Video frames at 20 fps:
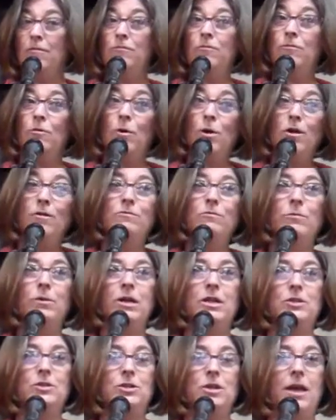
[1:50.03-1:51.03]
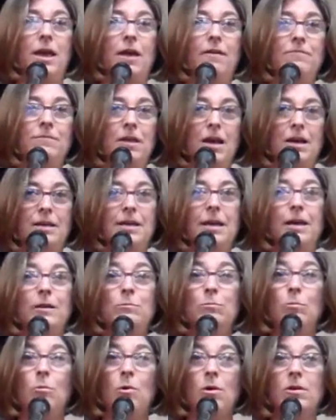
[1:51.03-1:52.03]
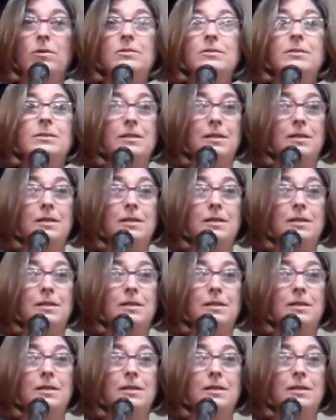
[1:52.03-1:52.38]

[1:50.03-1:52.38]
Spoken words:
4 of which have not had wars